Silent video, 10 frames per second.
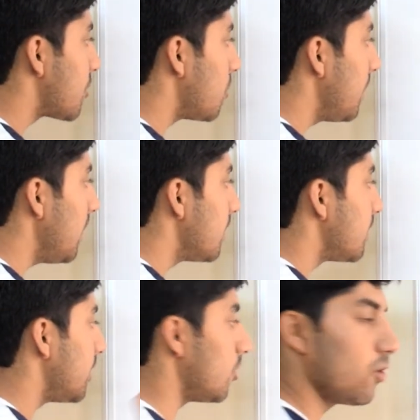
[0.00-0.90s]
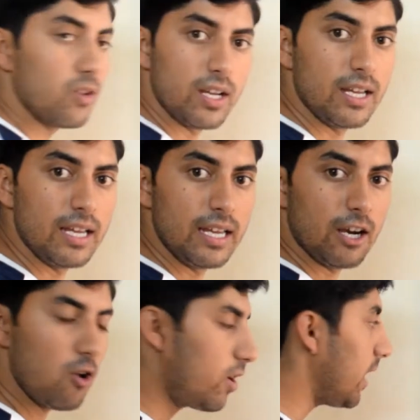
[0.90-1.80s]
to be 0.
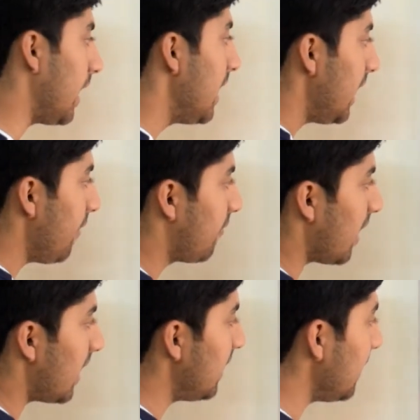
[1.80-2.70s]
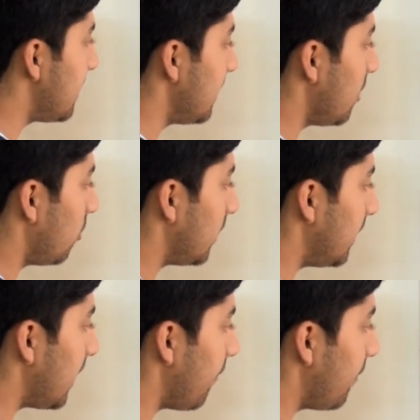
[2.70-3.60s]
Okay, if current is 0,
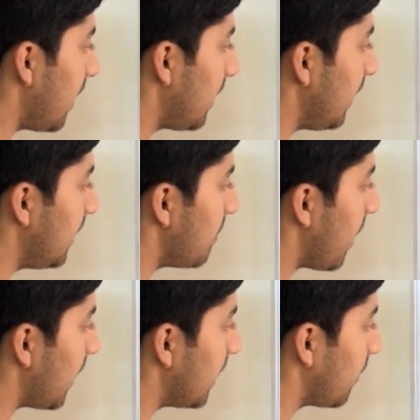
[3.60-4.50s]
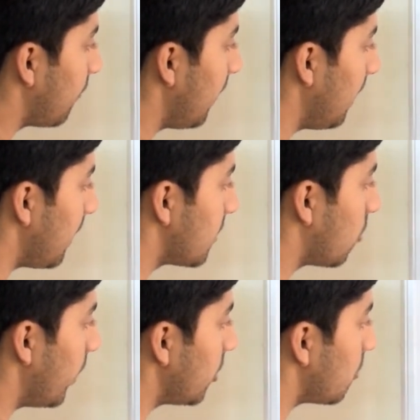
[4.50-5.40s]
then definitely the magnetic field is
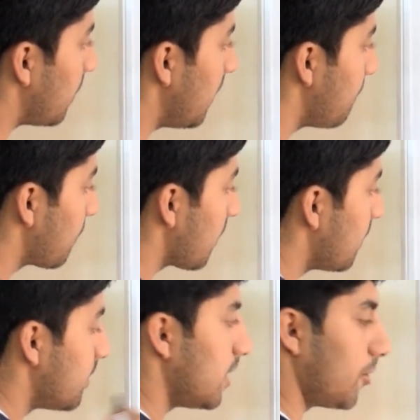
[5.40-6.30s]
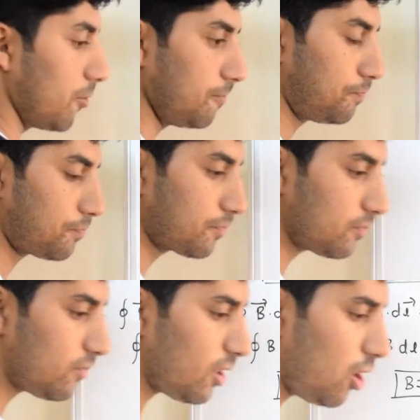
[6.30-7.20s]
going to be 0.
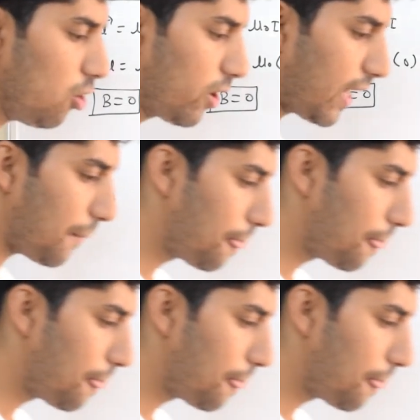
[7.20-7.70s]
Okay,